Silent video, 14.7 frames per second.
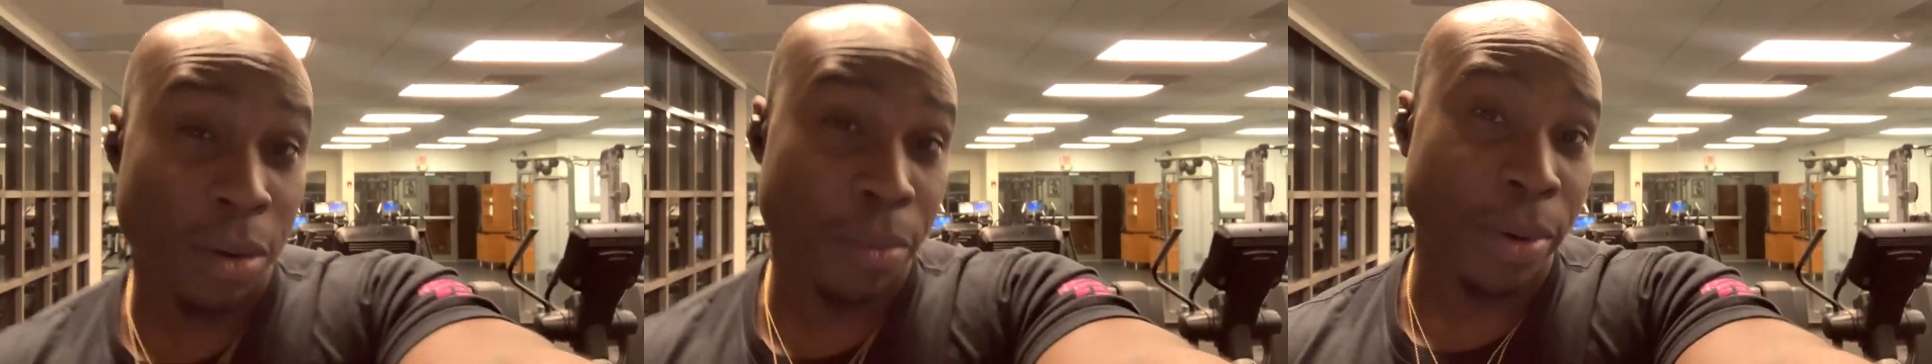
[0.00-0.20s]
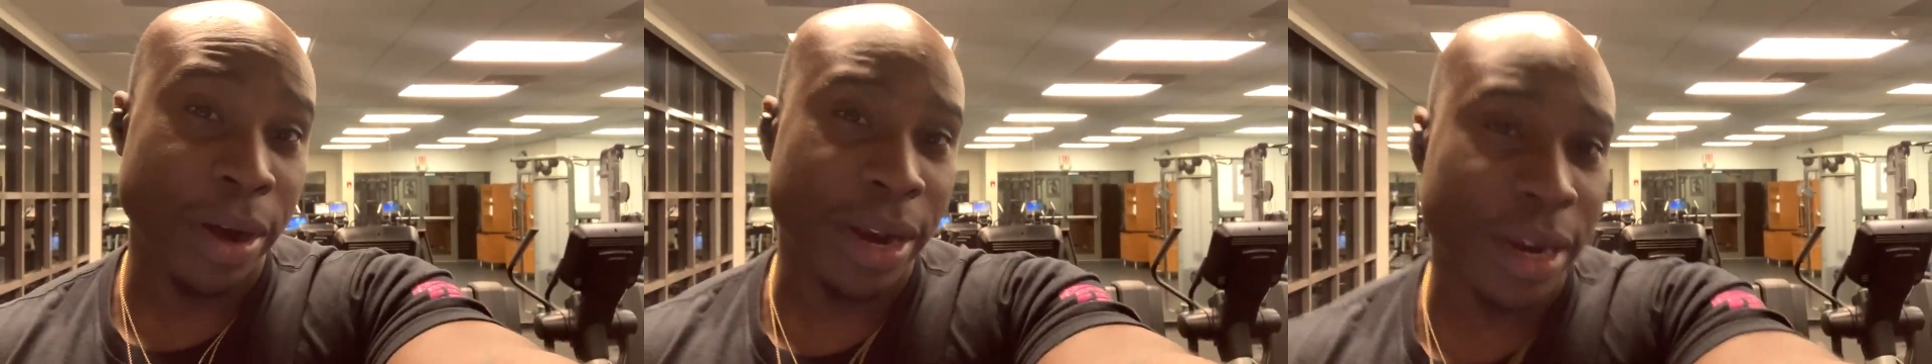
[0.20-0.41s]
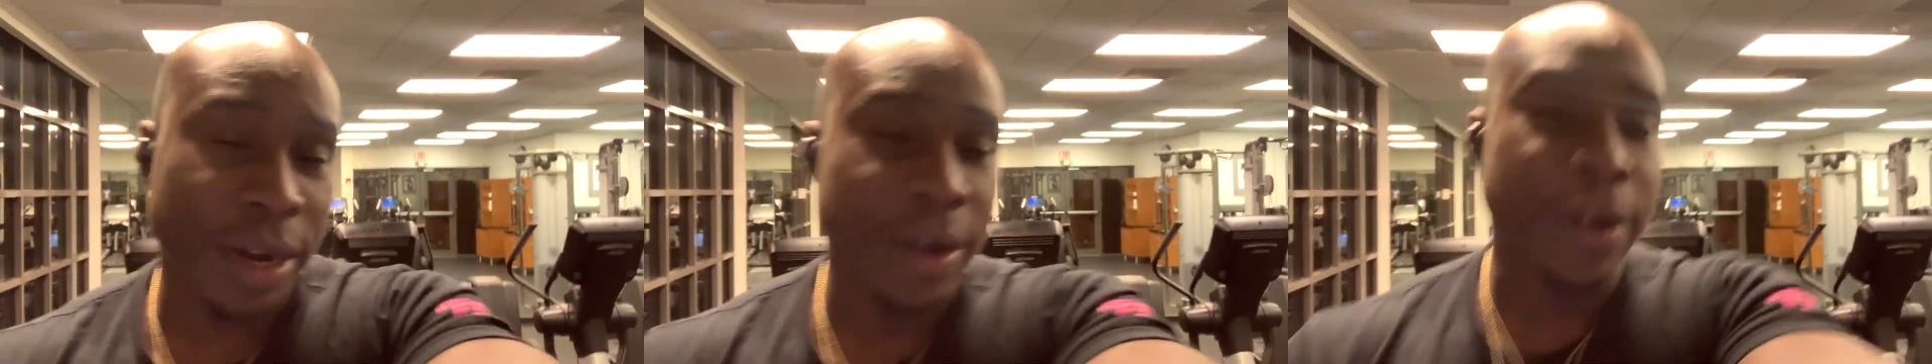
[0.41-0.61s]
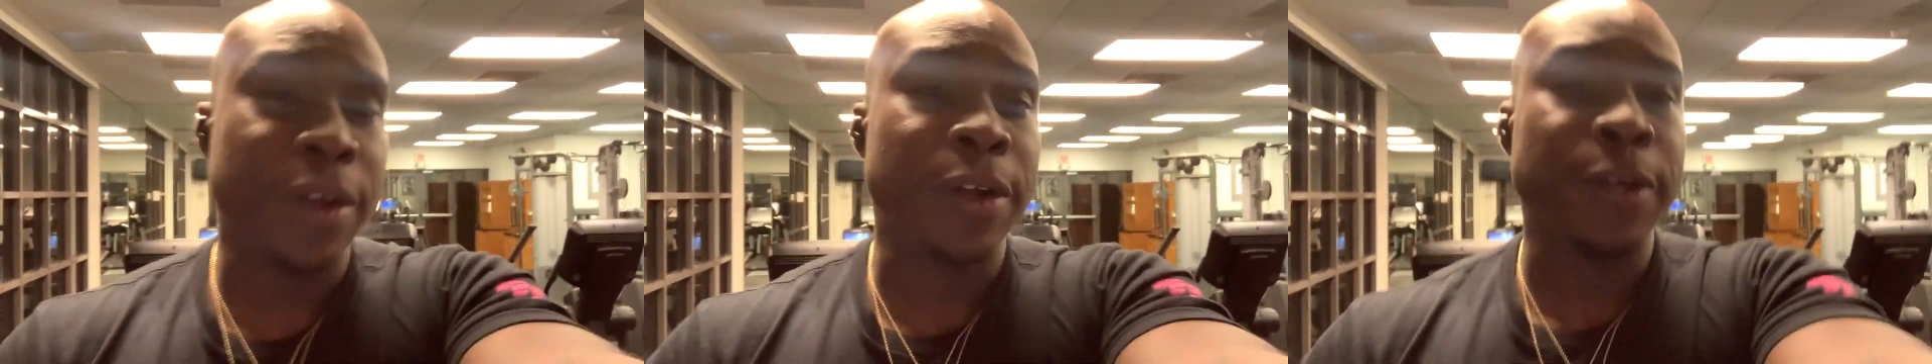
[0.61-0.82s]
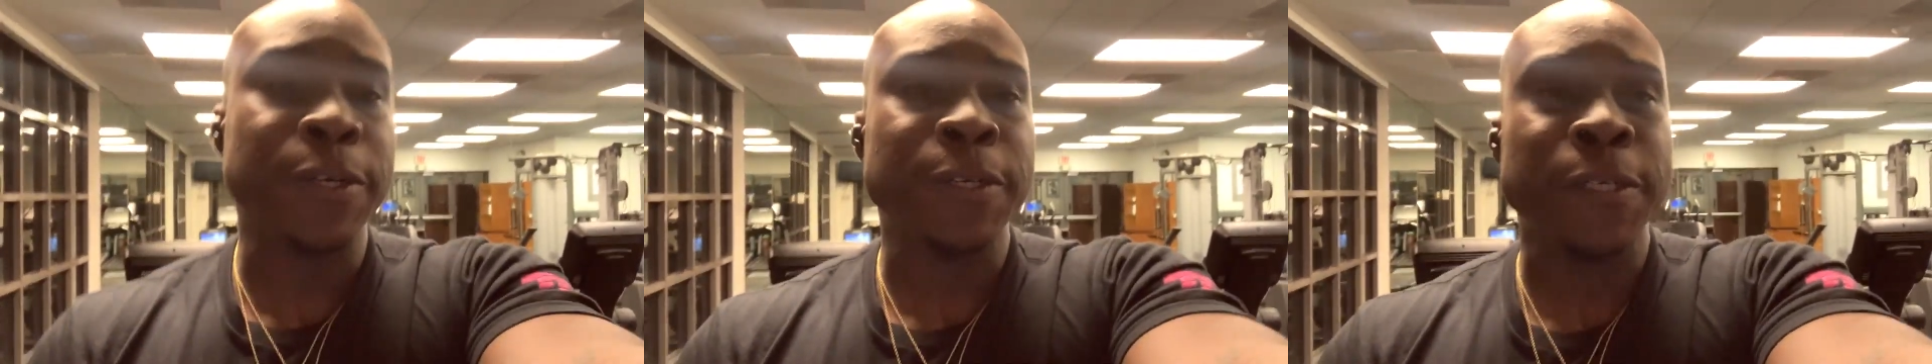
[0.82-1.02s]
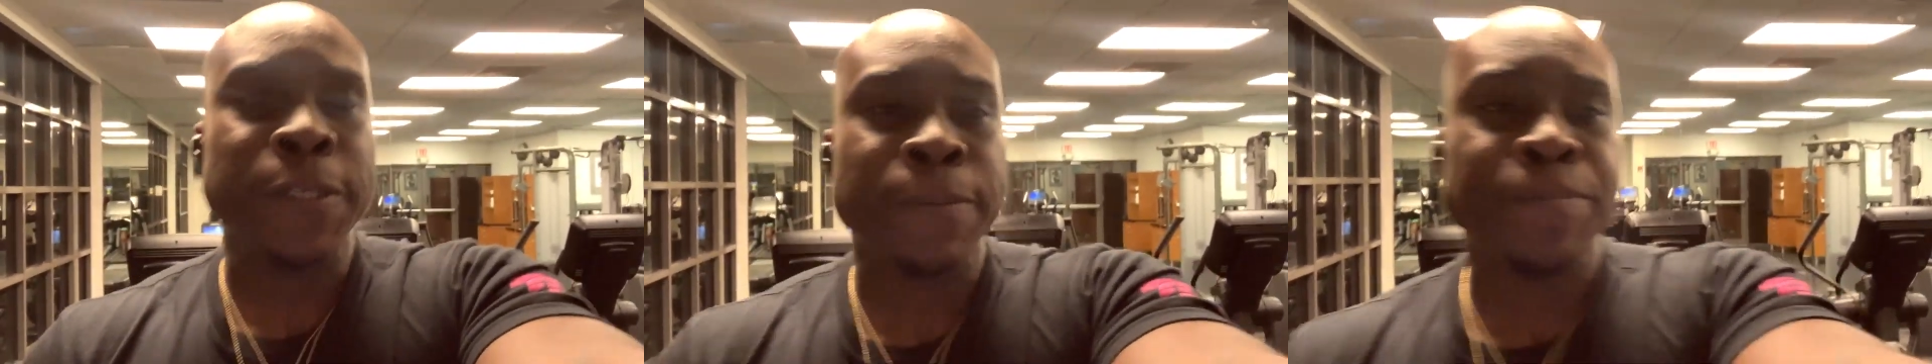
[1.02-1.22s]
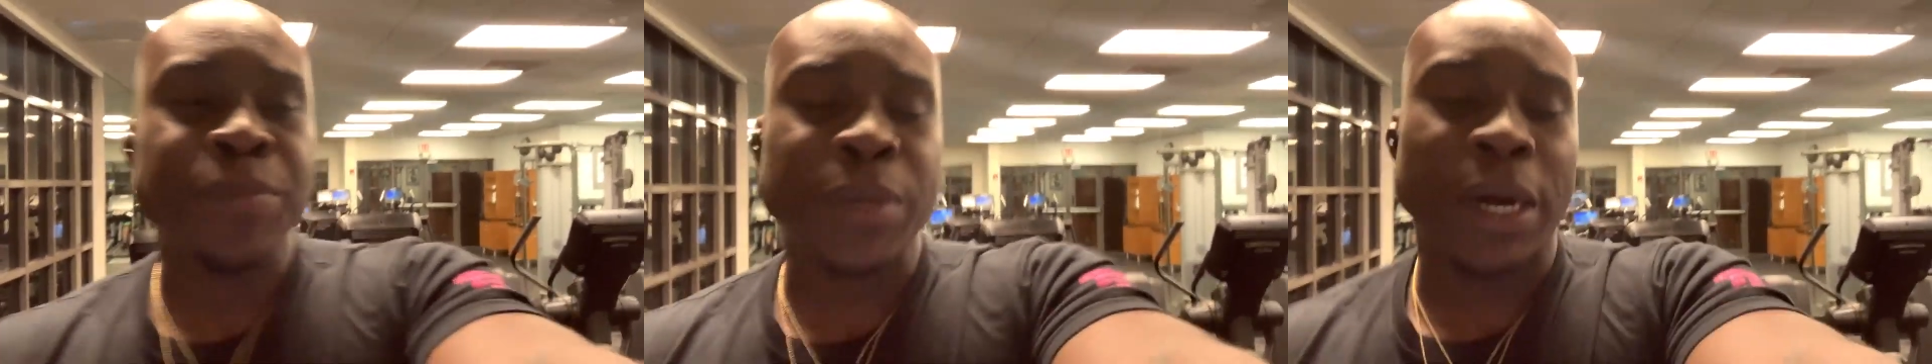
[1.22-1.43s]
break.
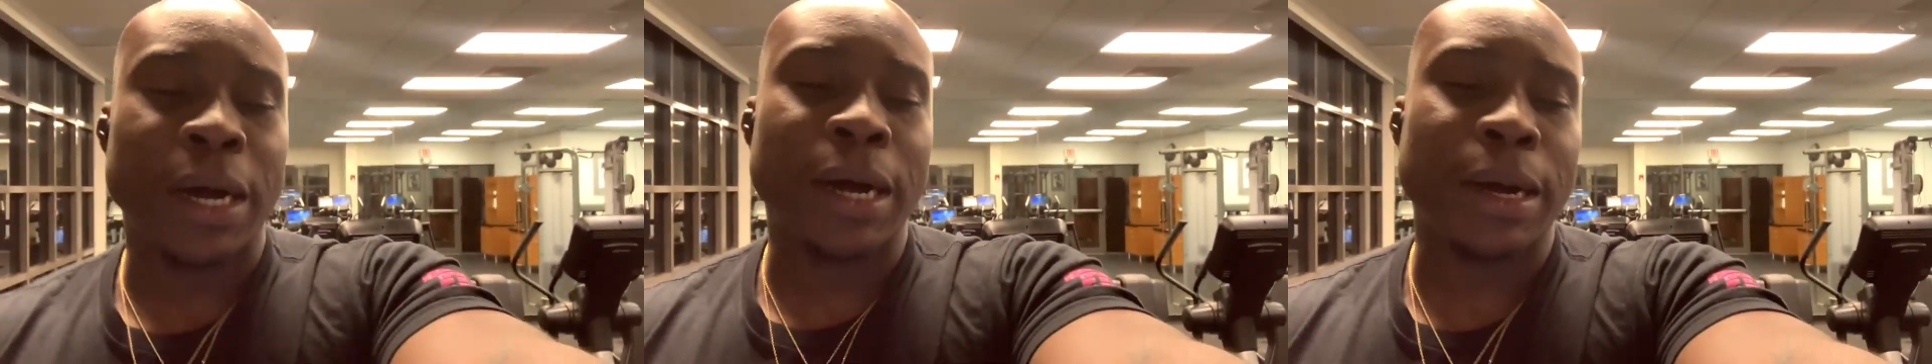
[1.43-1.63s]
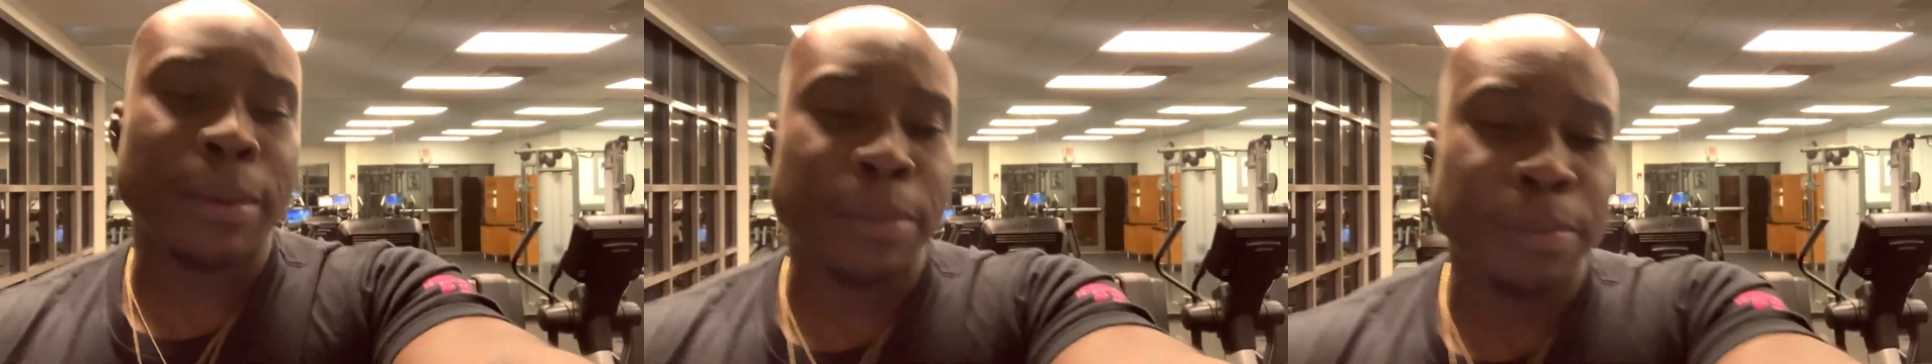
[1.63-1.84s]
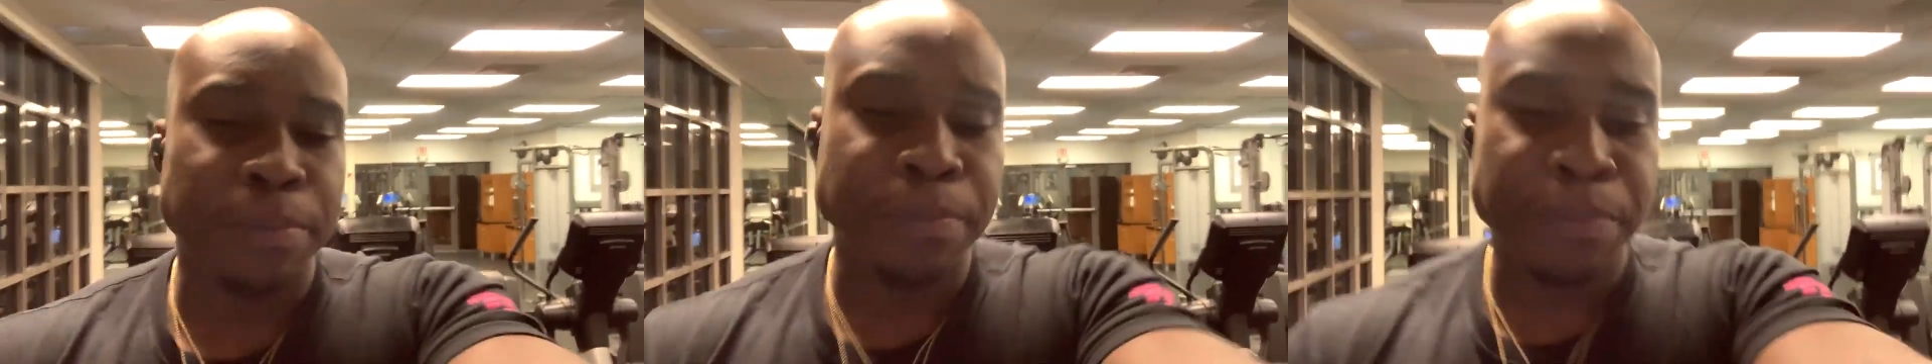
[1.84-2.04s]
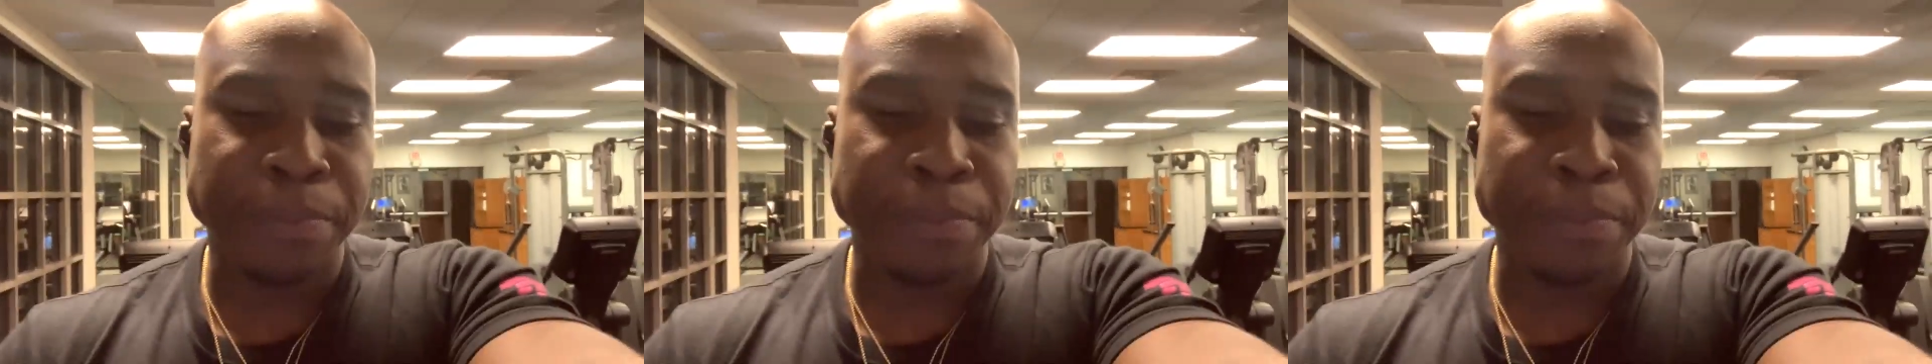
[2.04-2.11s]
And